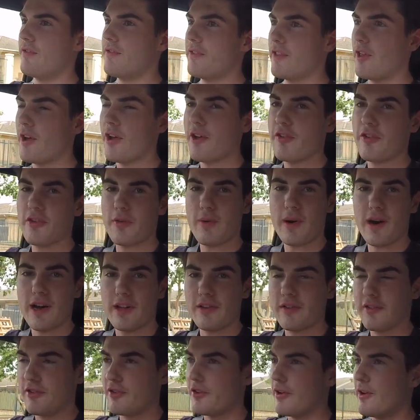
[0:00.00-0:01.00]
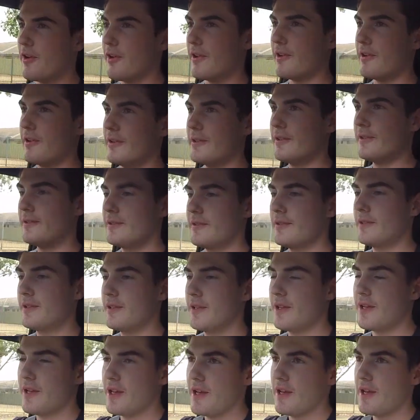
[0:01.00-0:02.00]
For those who are unsure,
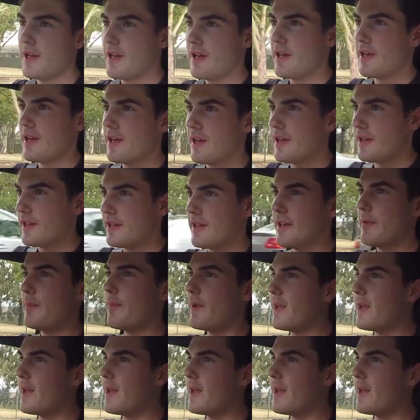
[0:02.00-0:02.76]
your